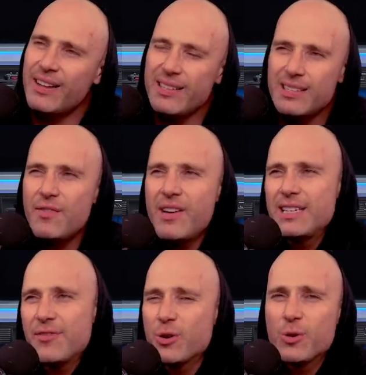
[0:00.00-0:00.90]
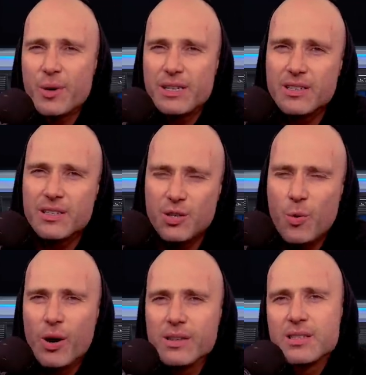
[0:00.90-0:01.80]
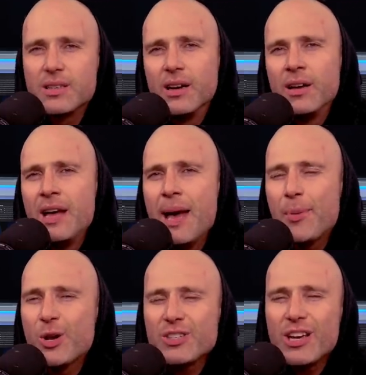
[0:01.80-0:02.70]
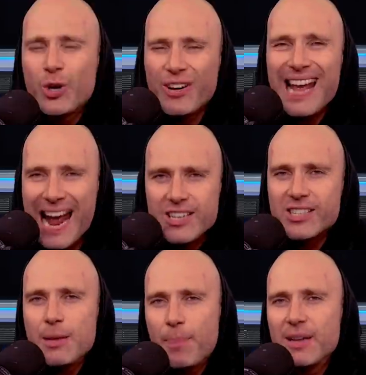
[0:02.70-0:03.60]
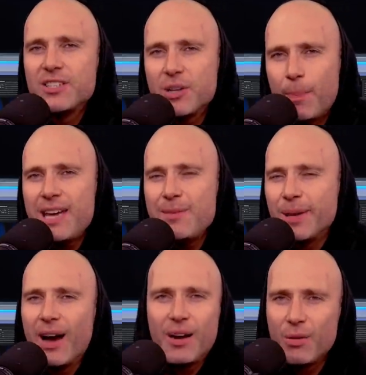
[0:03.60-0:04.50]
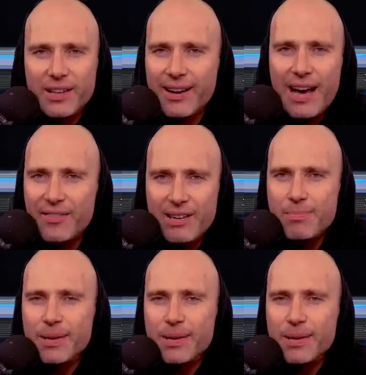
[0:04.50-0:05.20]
this is a very difficult question to answer because could I actually punch a baby? I don't think I have it in